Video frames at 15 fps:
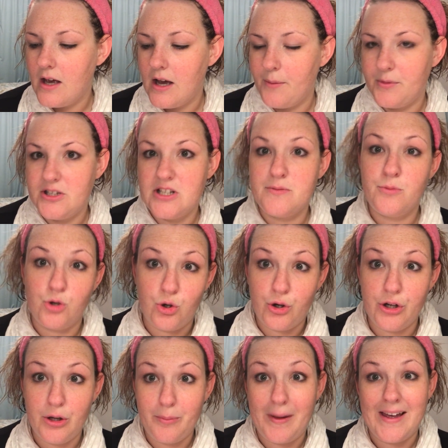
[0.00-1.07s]
which is more
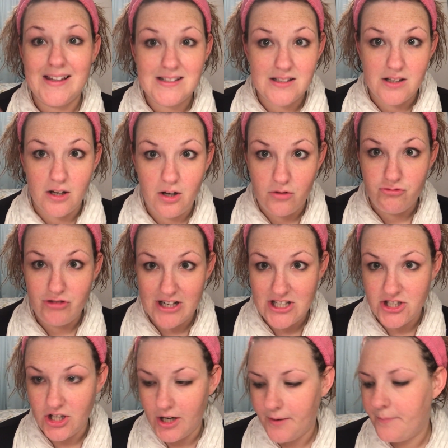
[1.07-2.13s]
oil based and a lot
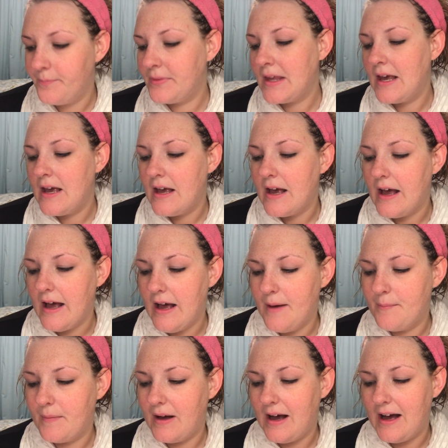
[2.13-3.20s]
richer.
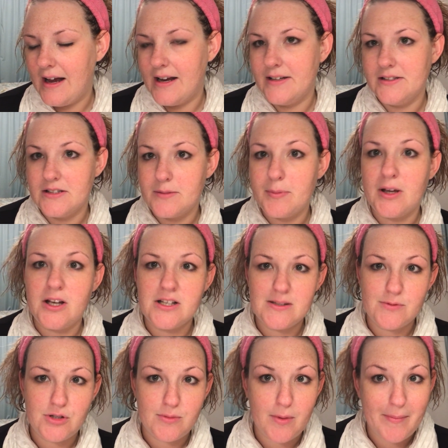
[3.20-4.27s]
And because
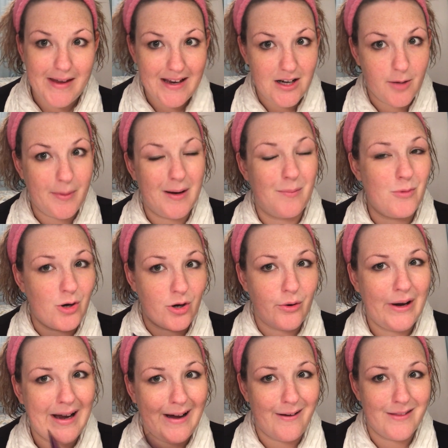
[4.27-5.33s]
I'm doing my makeup and I'm not
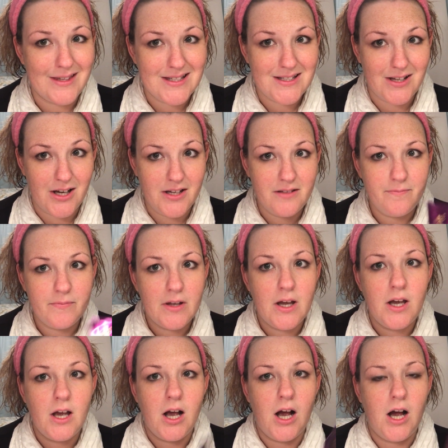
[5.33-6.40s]
going out in the sun,
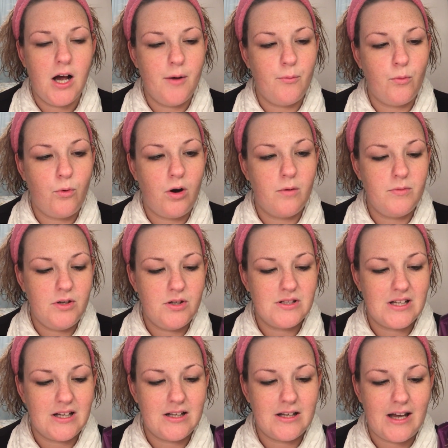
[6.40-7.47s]
what I'm
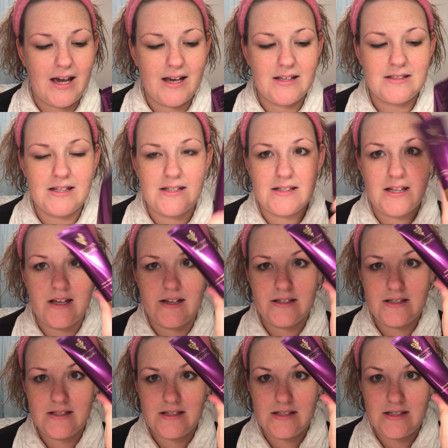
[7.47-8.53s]
using next is the
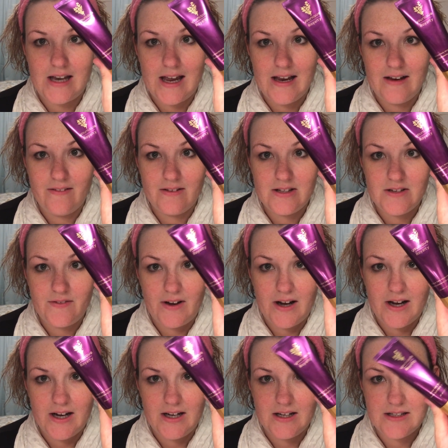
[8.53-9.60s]

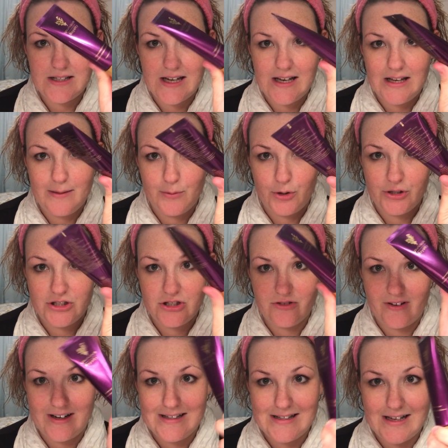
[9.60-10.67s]
Divine Daily
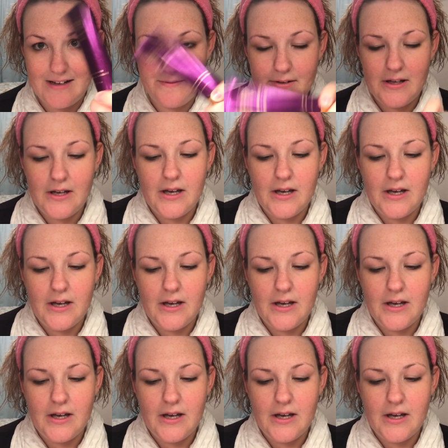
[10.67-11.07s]
Moisturiser.